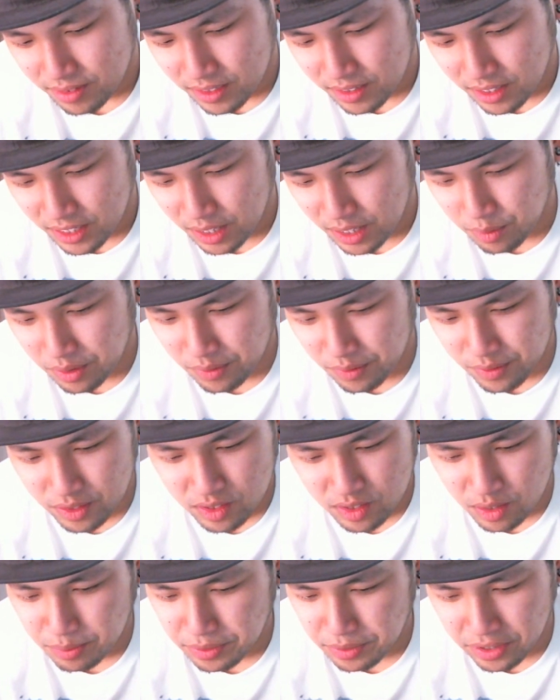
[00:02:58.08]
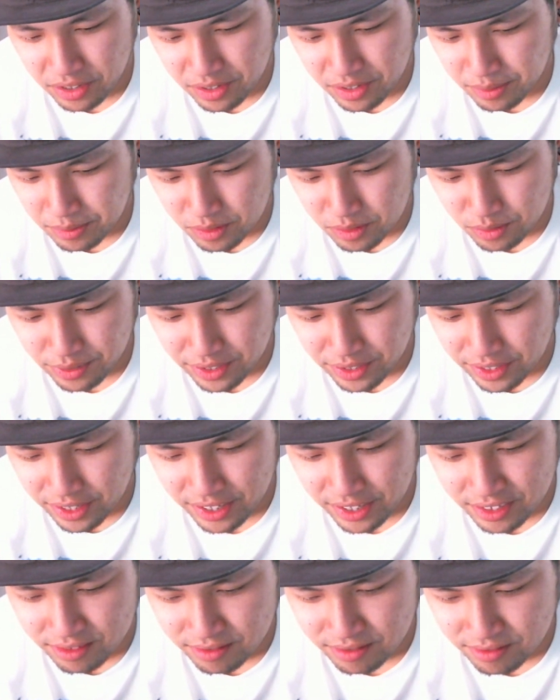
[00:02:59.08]
Can't wait for summer to come. I swear to
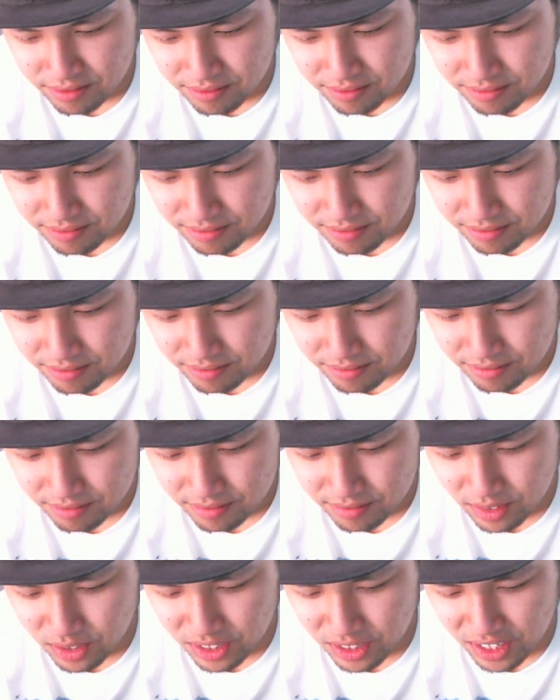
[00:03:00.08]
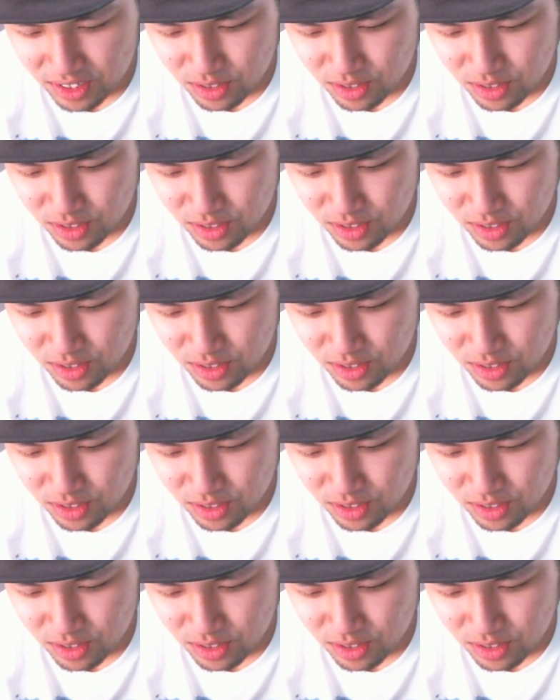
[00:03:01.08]
God. Oh, they got